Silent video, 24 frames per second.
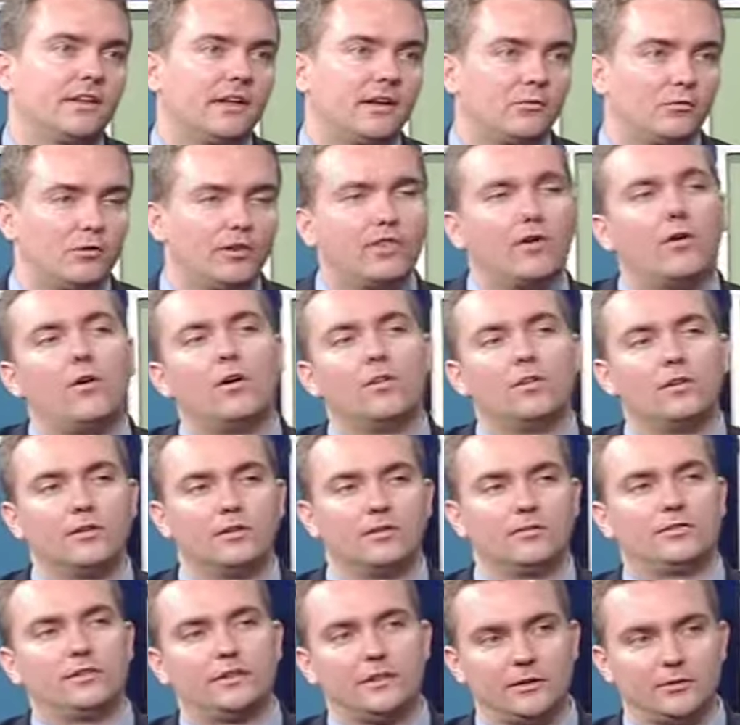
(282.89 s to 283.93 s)
And with all
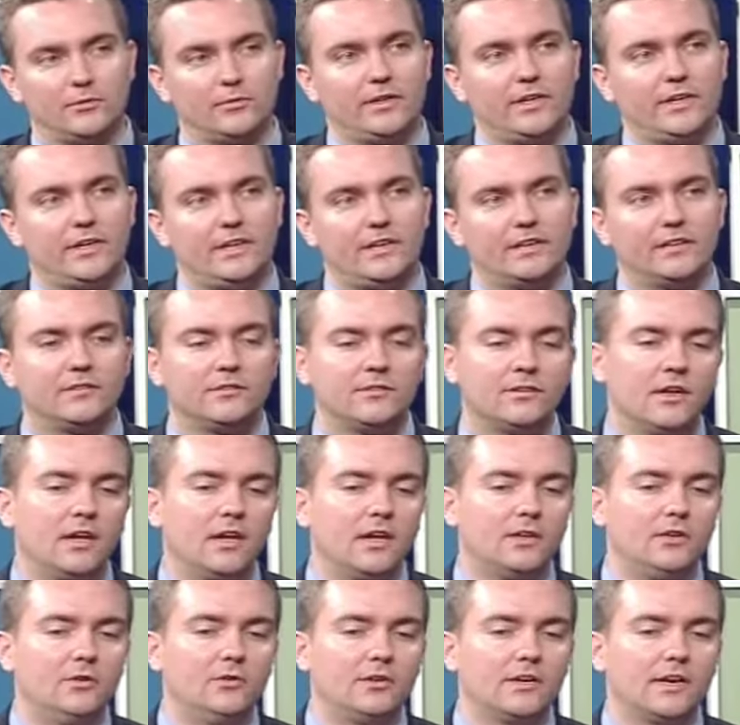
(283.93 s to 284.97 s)
those ingredients,
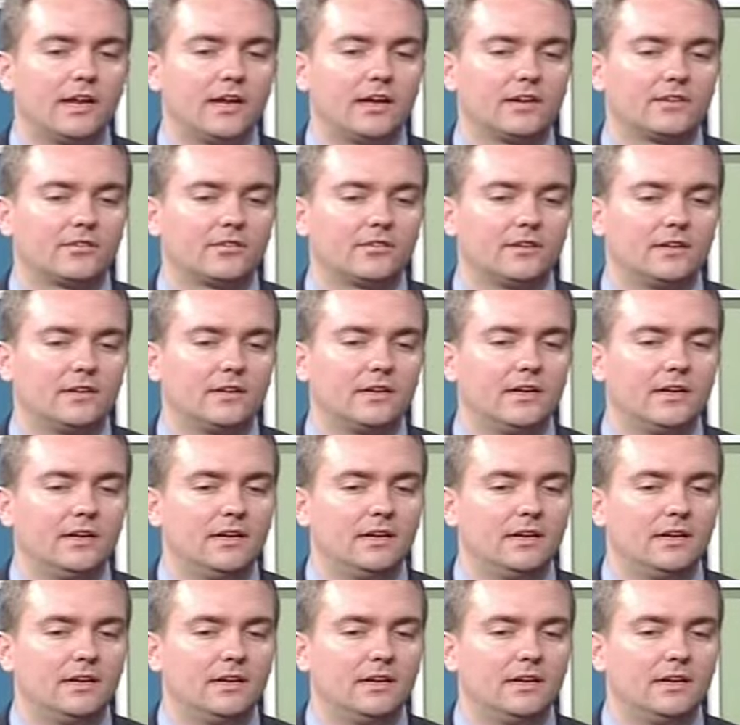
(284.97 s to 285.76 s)
you can actually